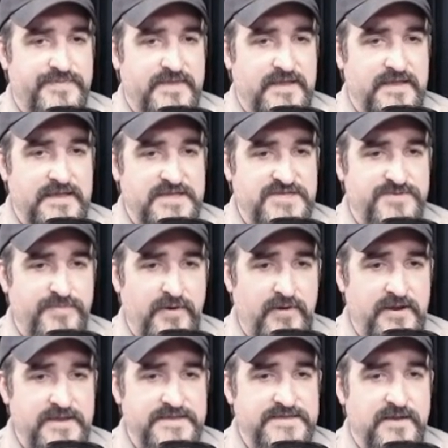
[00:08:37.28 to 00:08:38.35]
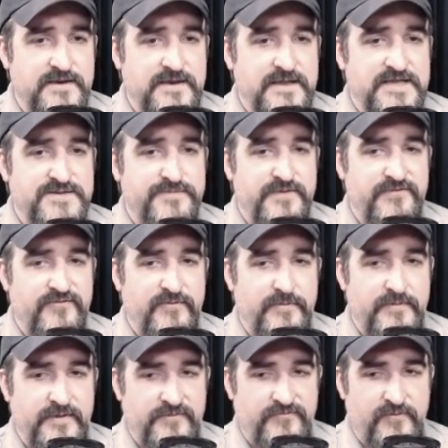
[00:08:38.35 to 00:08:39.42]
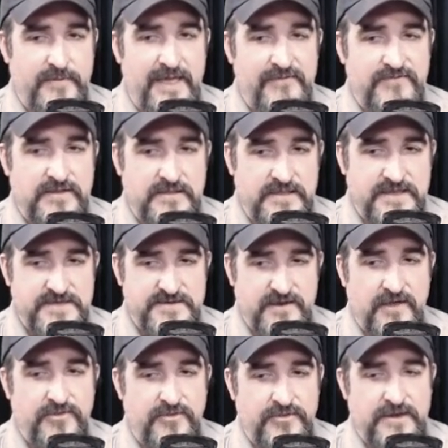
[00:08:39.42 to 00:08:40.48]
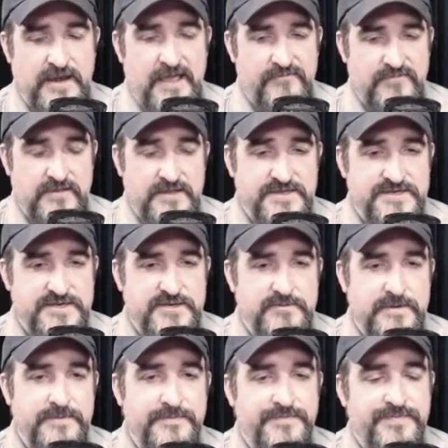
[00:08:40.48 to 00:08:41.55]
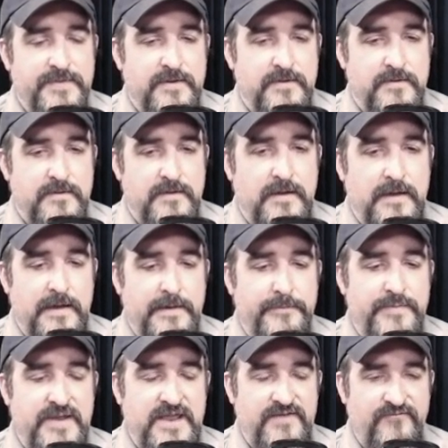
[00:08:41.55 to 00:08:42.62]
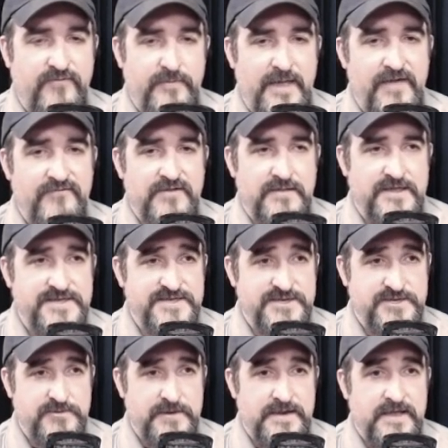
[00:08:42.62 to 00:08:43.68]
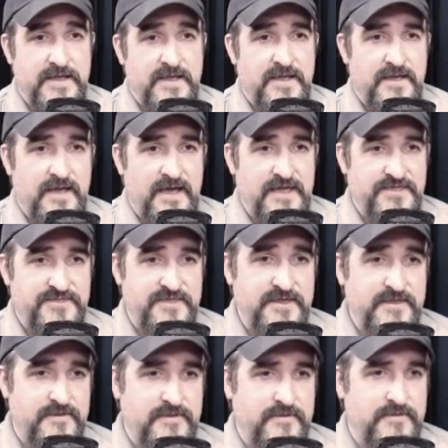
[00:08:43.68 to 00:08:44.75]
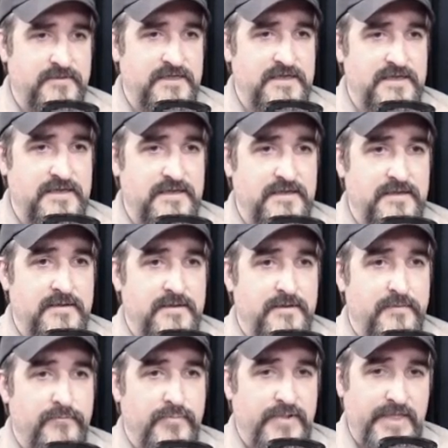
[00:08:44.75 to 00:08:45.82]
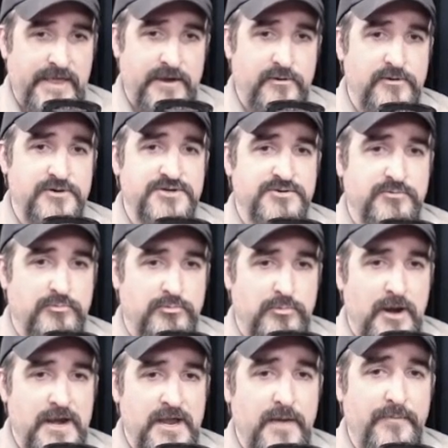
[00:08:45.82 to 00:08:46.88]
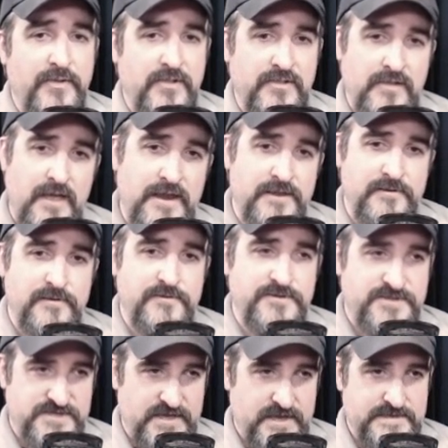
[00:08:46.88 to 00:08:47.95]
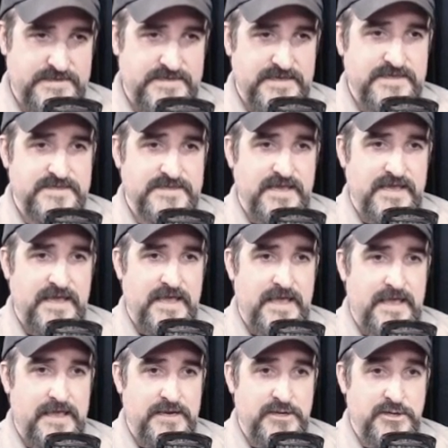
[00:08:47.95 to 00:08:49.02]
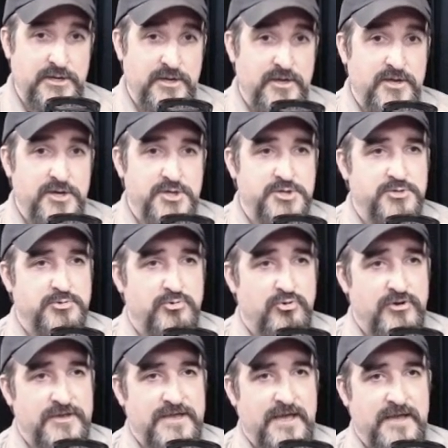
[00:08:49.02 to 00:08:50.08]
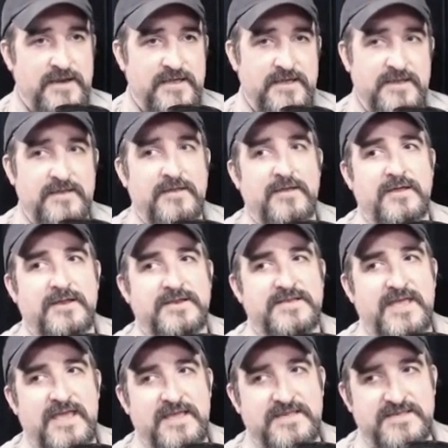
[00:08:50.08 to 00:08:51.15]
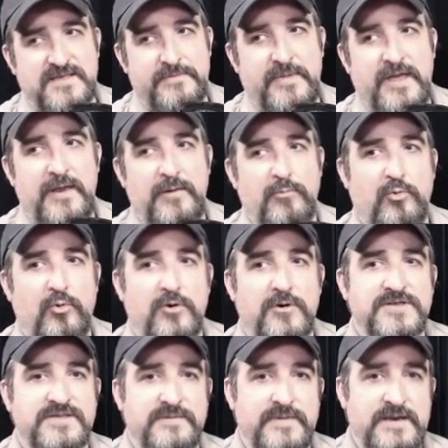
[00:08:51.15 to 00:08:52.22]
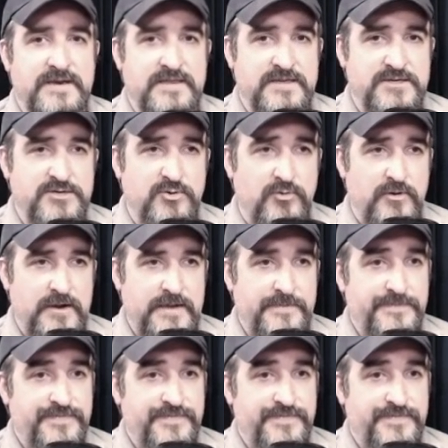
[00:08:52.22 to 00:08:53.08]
experience on this, but from having listened, other than having listened to it, but from having listened to it, I think the players write up a lot of those side scenes, and Troy kind of takes them and works them into the story,